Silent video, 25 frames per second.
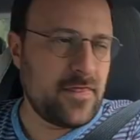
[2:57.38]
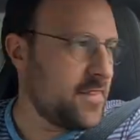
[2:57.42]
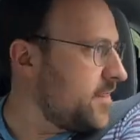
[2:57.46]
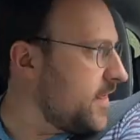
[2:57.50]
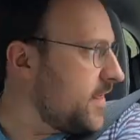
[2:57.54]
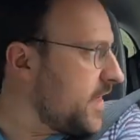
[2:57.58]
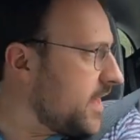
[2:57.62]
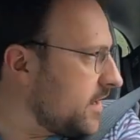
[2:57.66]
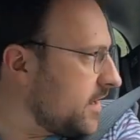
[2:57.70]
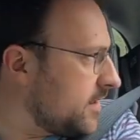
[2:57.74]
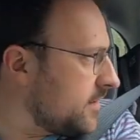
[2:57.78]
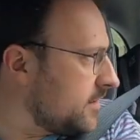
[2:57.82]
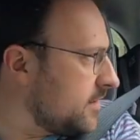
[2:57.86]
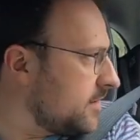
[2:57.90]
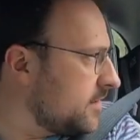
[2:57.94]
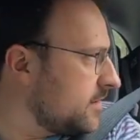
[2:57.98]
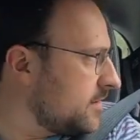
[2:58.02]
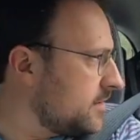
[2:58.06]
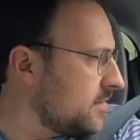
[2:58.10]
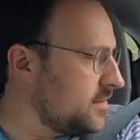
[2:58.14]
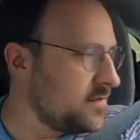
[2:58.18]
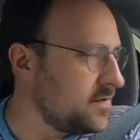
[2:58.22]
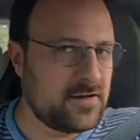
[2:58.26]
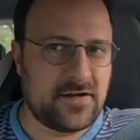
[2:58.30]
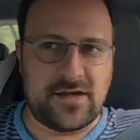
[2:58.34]
than
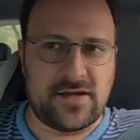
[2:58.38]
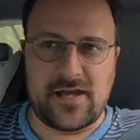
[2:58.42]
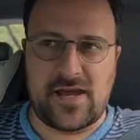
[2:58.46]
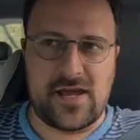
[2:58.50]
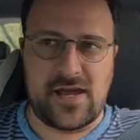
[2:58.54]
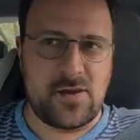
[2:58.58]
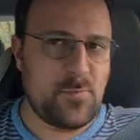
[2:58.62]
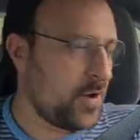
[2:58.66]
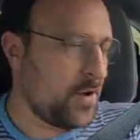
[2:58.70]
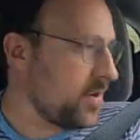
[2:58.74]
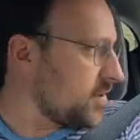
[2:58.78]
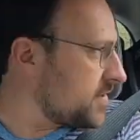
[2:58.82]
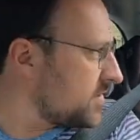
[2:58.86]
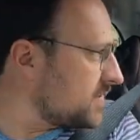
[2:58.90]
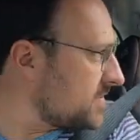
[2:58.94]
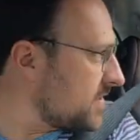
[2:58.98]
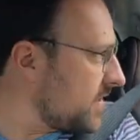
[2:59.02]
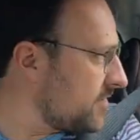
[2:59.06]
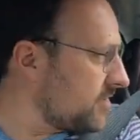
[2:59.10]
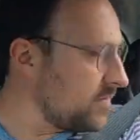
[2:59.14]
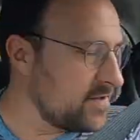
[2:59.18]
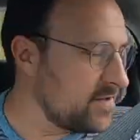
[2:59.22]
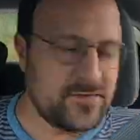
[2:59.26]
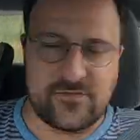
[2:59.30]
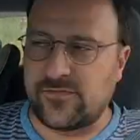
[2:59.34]
a Mark
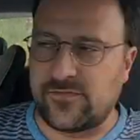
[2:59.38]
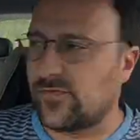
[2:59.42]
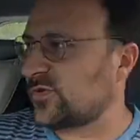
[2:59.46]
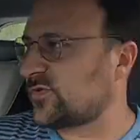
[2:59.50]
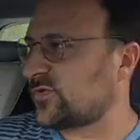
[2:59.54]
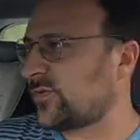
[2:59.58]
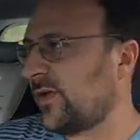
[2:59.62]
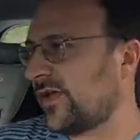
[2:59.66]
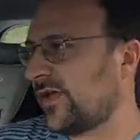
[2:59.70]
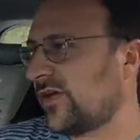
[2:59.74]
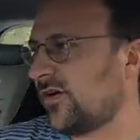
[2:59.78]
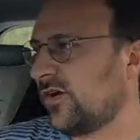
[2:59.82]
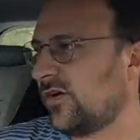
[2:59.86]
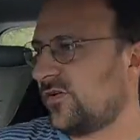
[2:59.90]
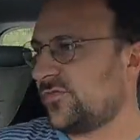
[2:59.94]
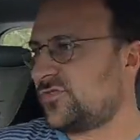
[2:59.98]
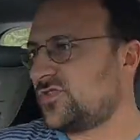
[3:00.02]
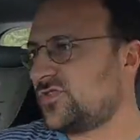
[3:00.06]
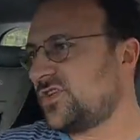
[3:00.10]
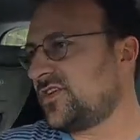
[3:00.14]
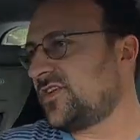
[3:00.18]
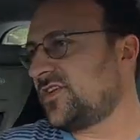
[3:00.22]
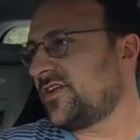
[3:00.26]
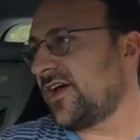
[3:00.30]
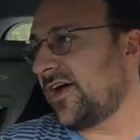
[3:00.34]
7 Volkswagen Golf
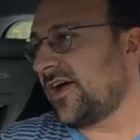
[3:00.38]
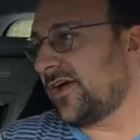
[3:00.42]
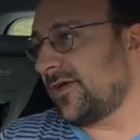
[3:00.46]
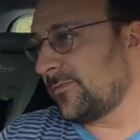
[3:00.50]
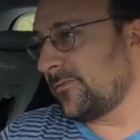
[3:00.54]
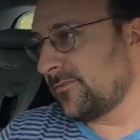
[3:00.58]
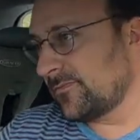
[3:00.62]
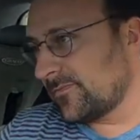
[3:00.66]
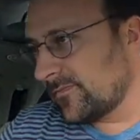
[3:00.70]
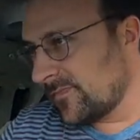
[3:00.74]
GTI.